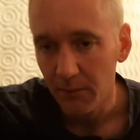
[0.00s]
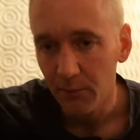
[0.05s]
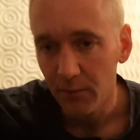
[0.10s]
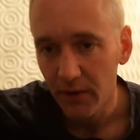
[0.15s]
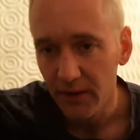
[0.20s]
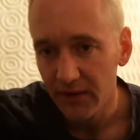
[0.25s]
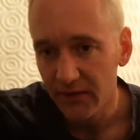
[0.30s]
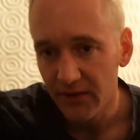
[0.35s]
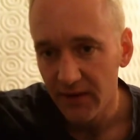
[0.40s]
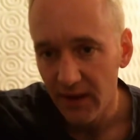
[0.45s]

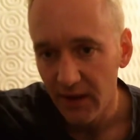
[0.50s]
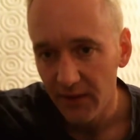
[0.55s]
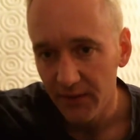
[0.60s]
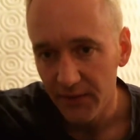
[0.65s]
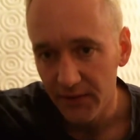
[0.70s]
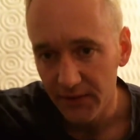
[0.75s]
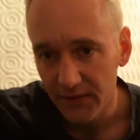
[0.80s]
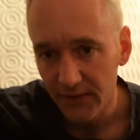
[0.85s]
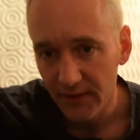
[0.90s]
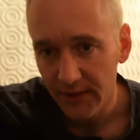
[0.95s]
breaks down
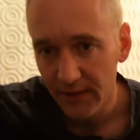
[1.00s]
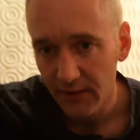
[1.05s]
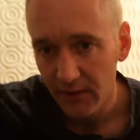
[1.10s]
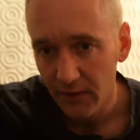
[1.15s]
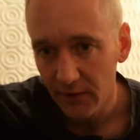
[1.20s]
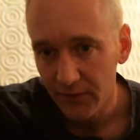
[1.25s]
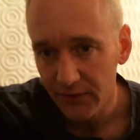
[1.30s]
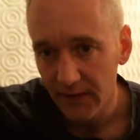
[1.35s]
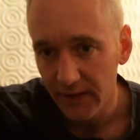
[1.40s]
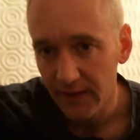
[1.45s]
the
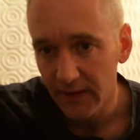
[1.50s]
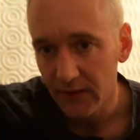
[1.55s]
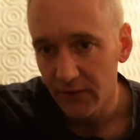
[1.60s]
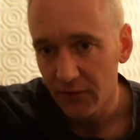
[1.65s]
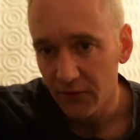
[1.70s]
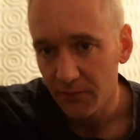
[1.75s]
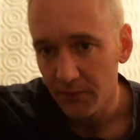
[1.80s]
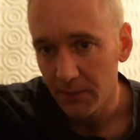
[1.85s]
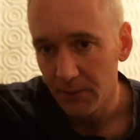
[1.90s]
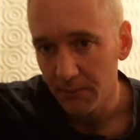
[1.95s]
cellulose in the
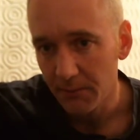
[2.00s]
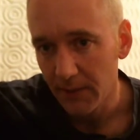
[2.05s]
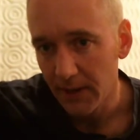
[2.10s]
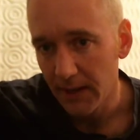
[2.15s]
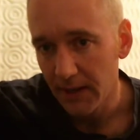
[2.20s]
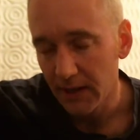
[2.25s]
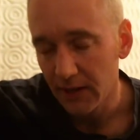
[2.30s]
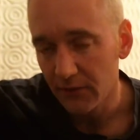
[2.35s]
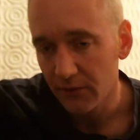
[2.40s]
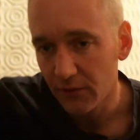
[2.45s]
instrument
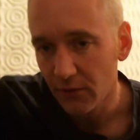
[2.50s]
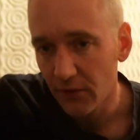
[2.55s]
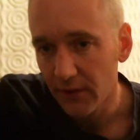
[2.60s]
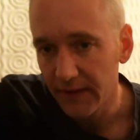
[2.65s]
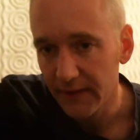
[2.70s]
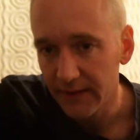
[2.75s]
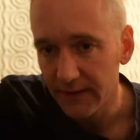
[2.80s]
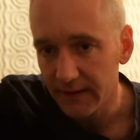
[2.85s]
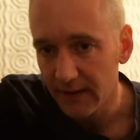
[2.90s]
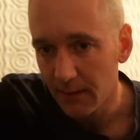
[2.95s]
by
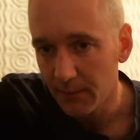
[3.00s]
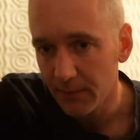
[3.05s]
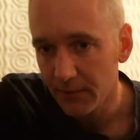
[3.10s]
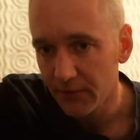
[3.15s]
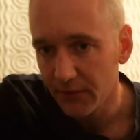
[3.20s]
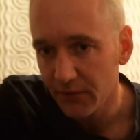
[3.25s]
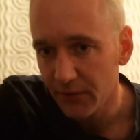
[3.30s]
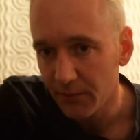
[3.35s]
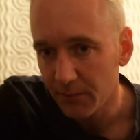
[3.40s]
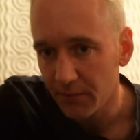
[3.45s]
controlling the
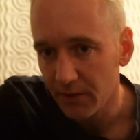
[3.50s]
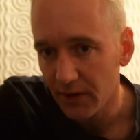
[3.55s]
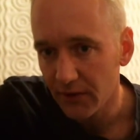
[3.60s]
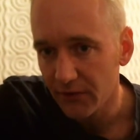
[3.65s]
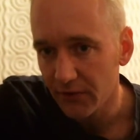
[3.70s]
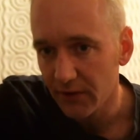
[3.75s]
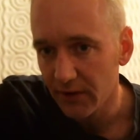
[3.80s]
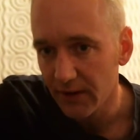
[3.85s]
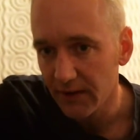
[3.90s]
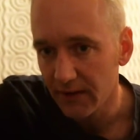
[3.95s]
temperature, the
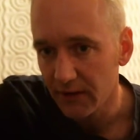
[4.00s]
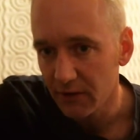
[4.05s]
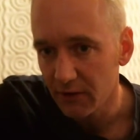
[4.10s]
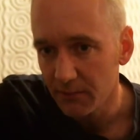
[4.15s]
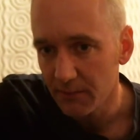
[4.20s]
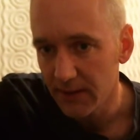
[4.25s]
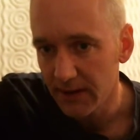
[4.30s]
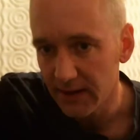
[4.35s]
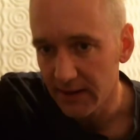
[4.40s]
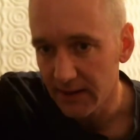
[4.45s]
pressure, and the
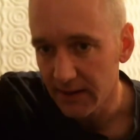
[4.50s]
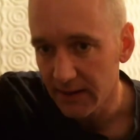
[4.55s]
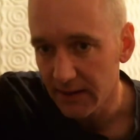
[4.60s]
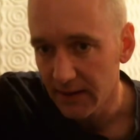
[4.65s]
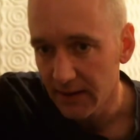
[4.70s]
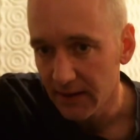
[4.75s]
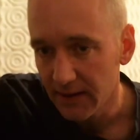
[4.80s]
humidity.